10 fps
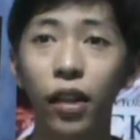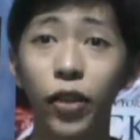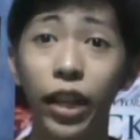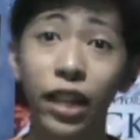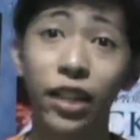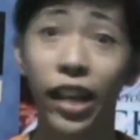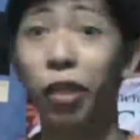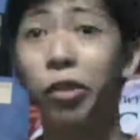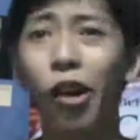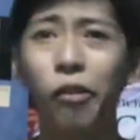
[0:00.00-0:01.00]
If she gets
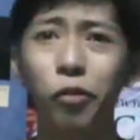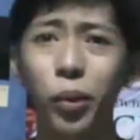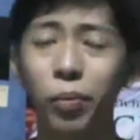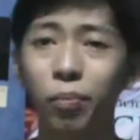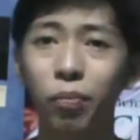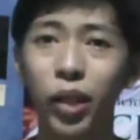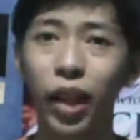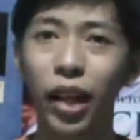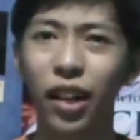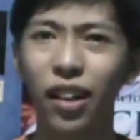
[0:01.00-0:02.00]
killed off, we'd be
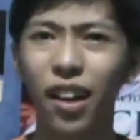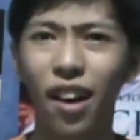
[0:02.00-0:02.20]
like,